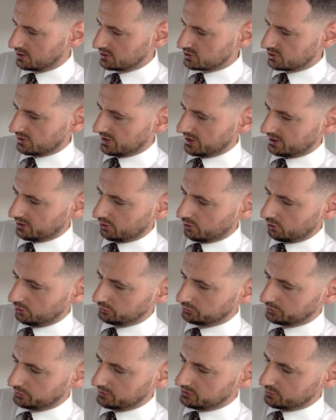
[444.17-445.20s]
So like
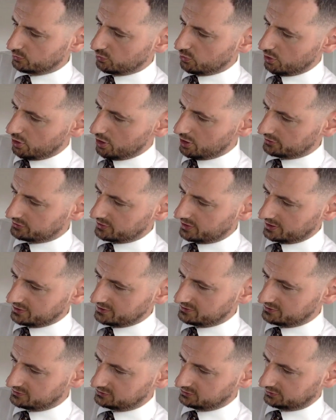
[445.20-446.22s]
undoing the work that
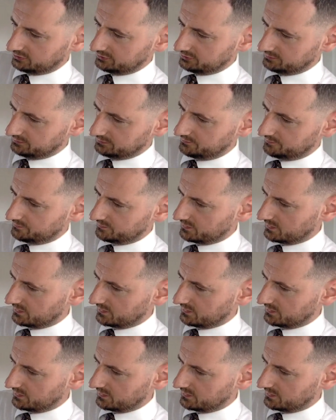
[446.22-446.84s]
I've done,